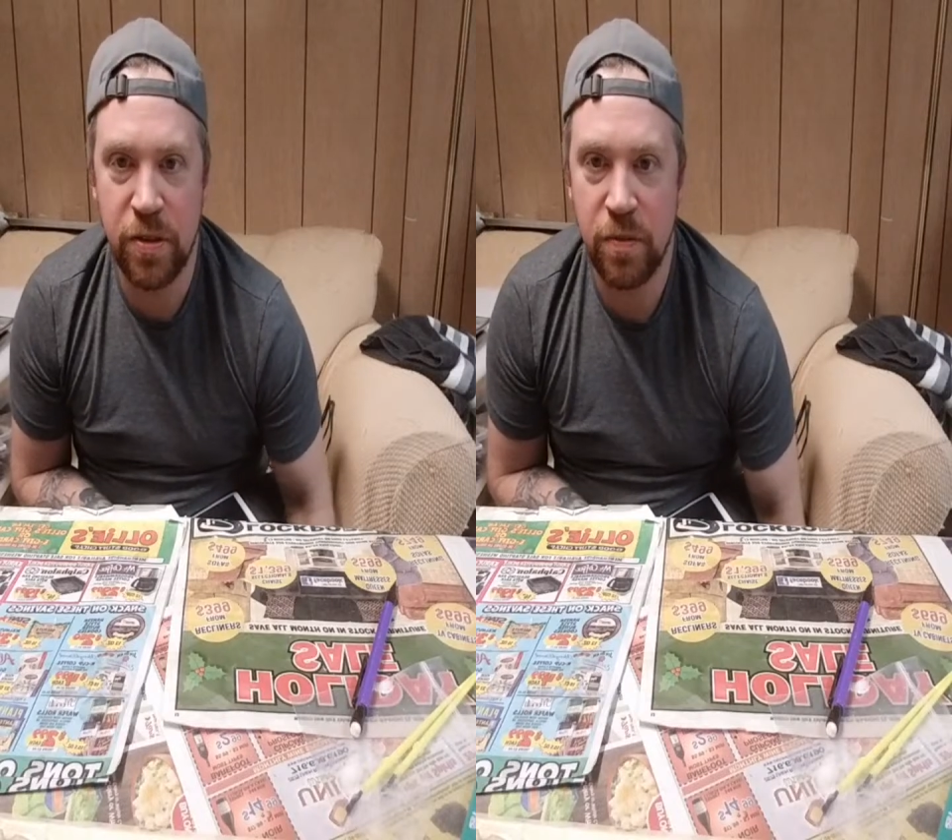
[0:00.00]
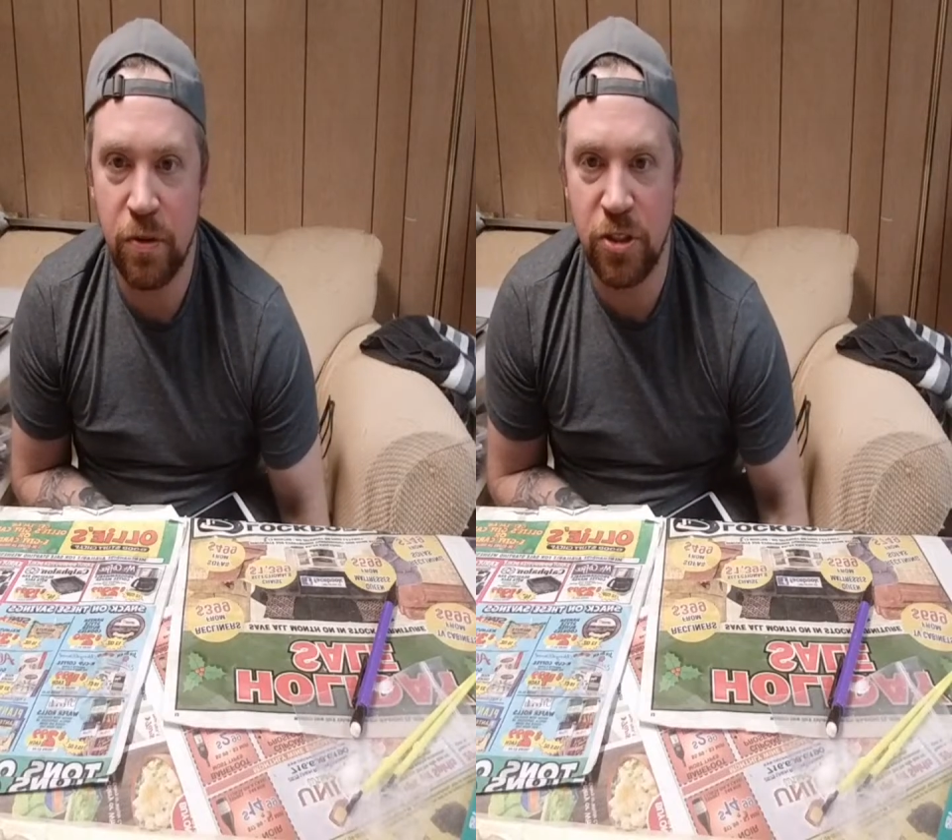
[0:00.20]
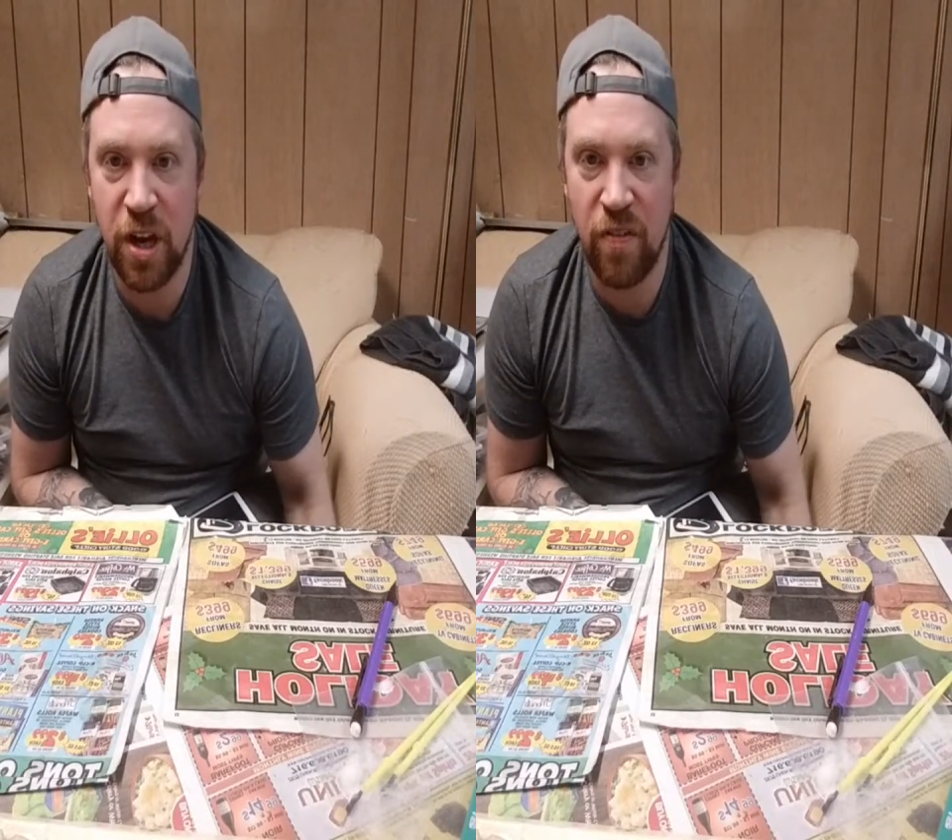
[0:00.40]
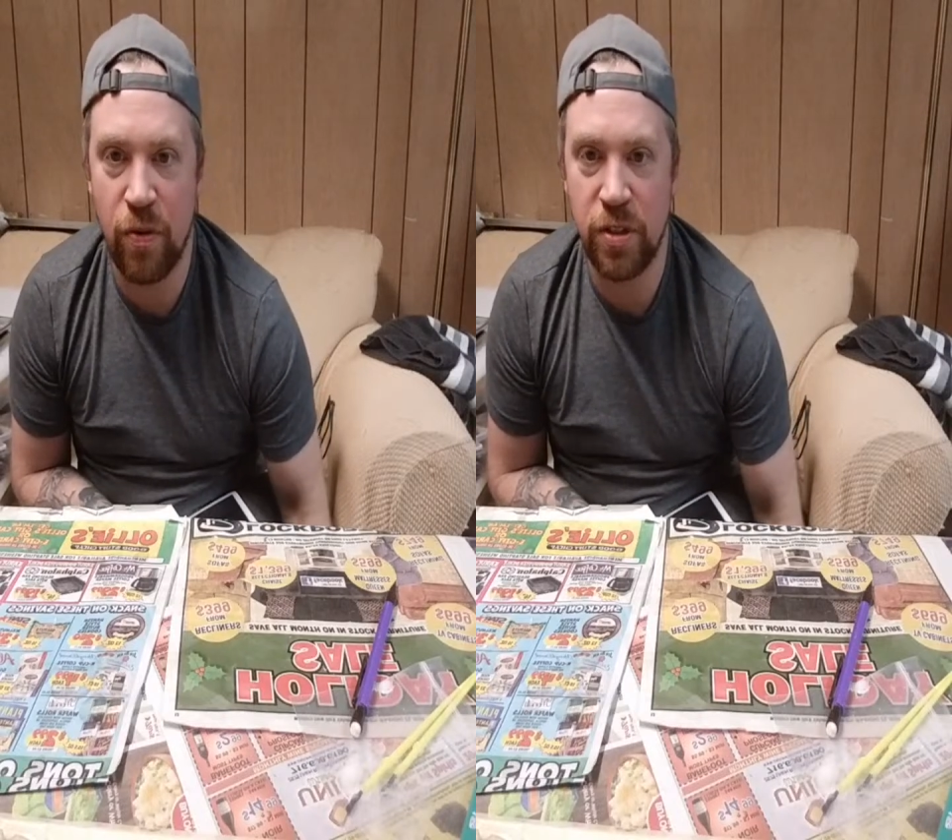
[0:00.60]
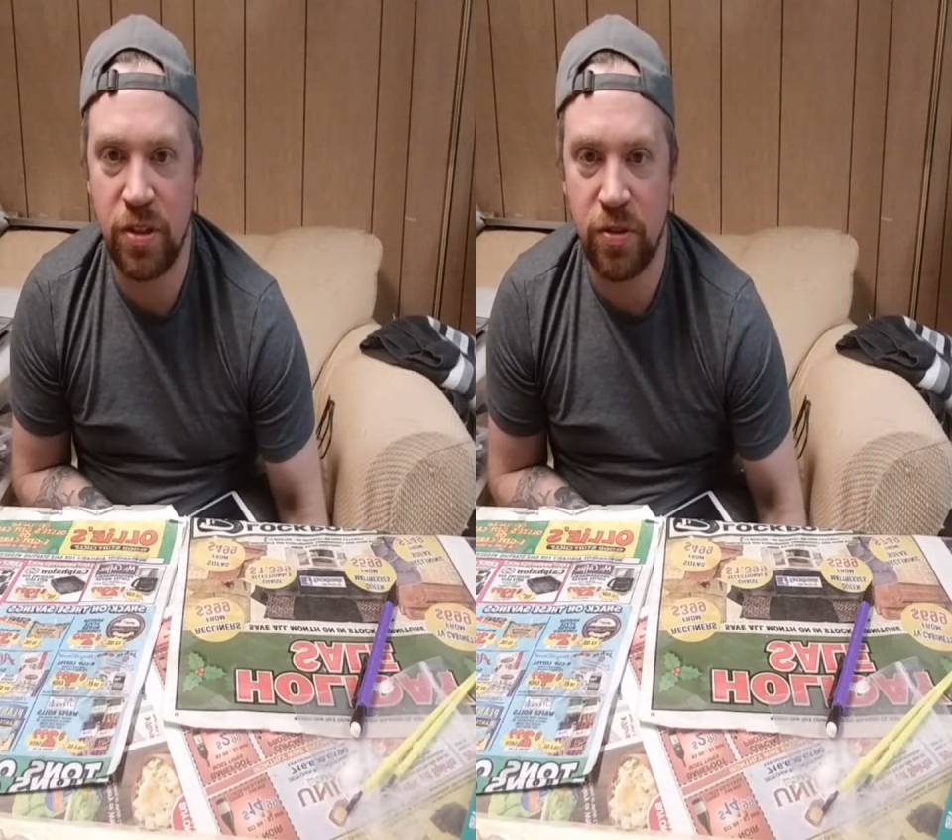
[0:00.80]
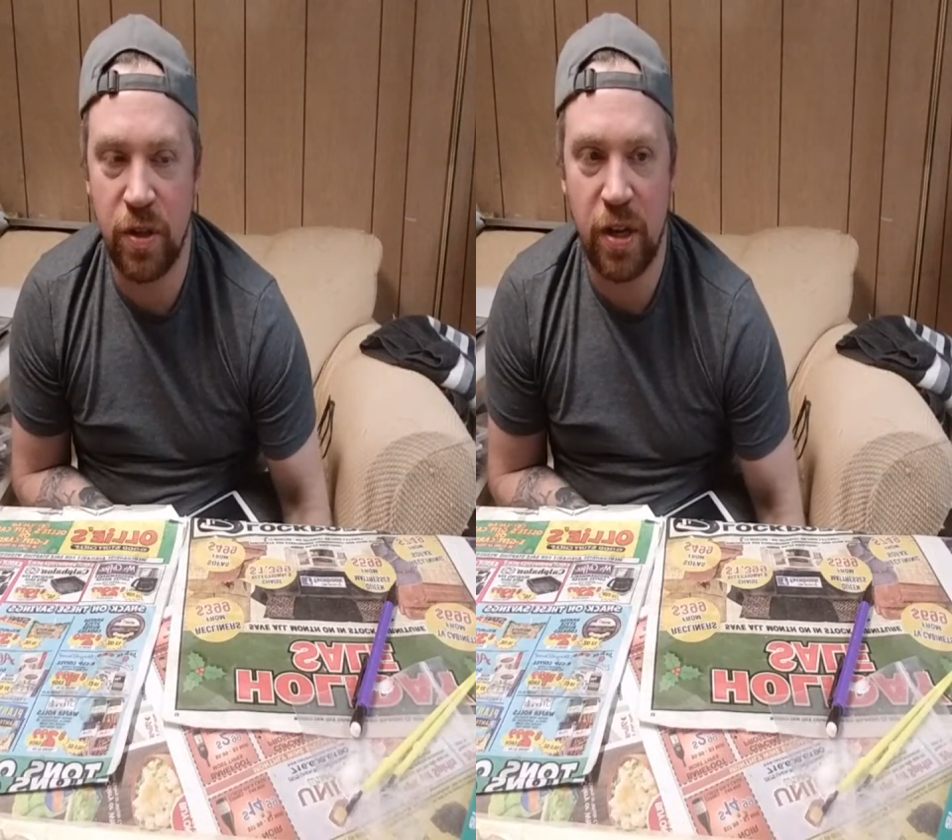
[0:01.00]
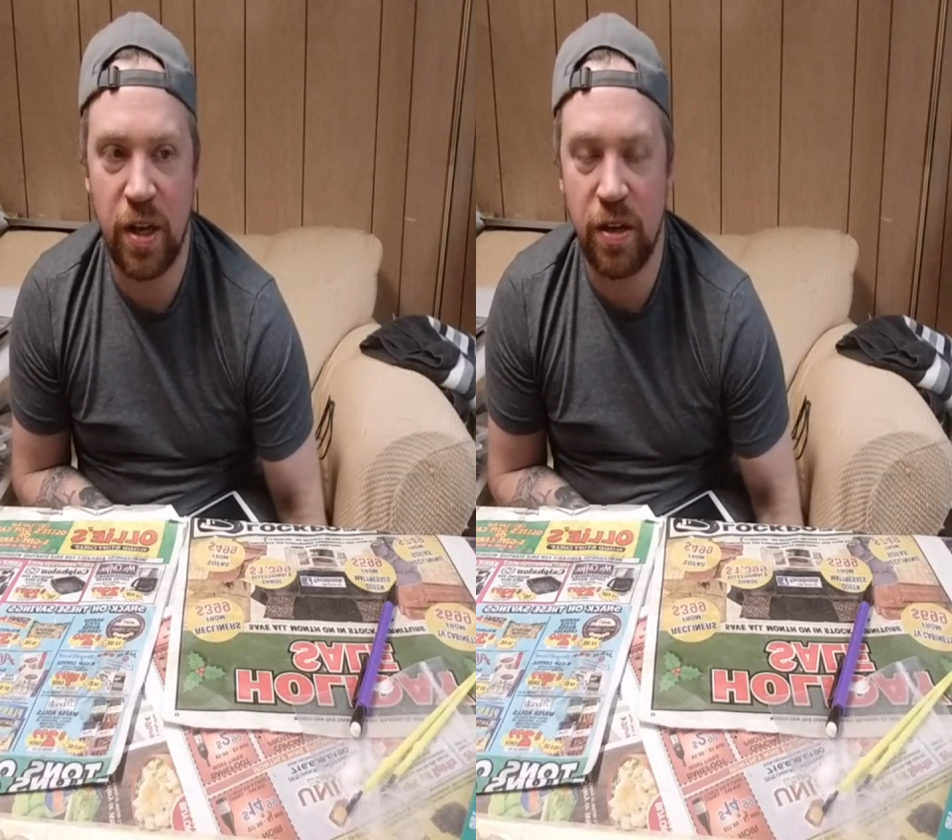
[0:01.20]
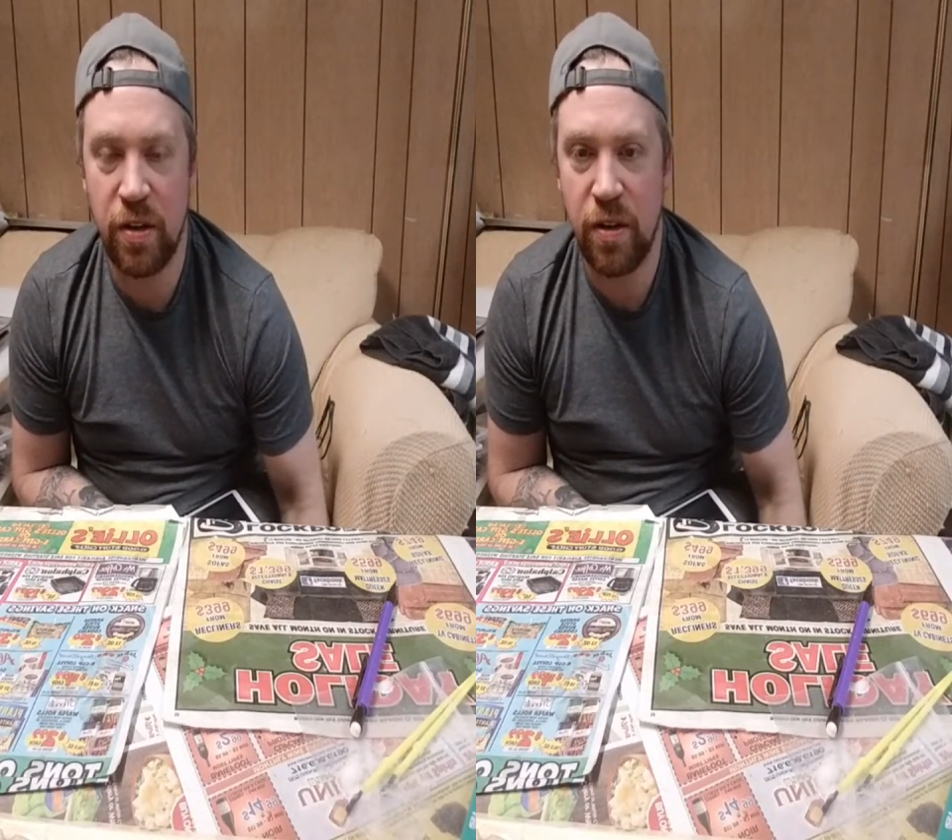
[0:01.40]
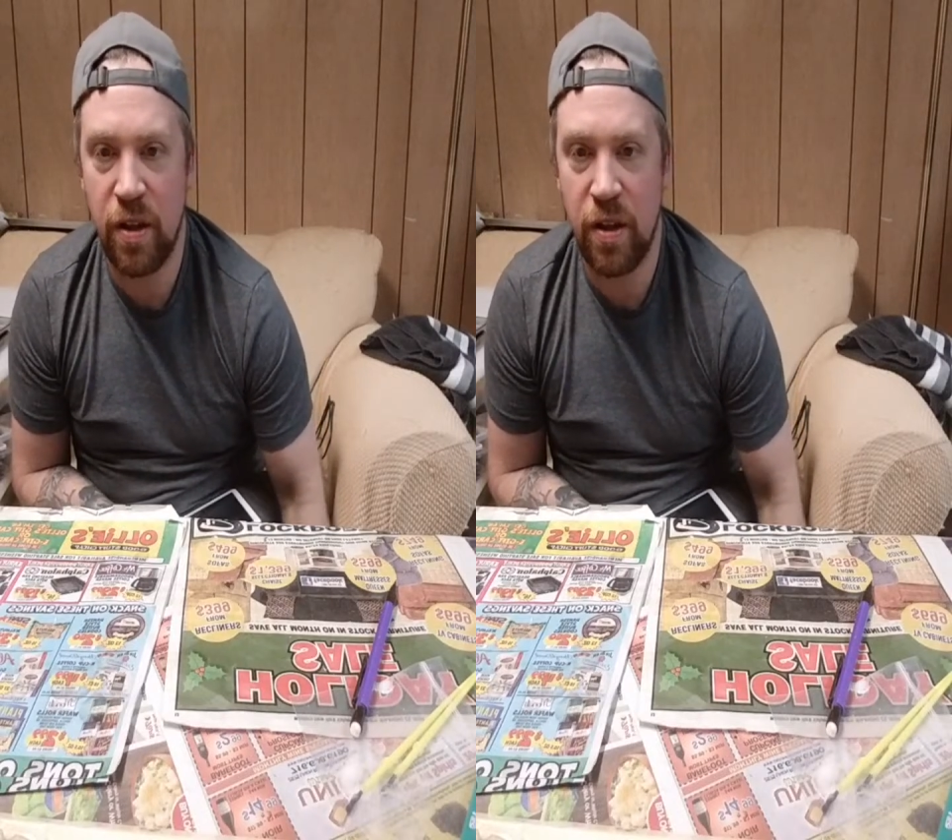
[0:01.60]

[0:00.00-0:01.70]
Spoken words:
Appreciate everyone tuning in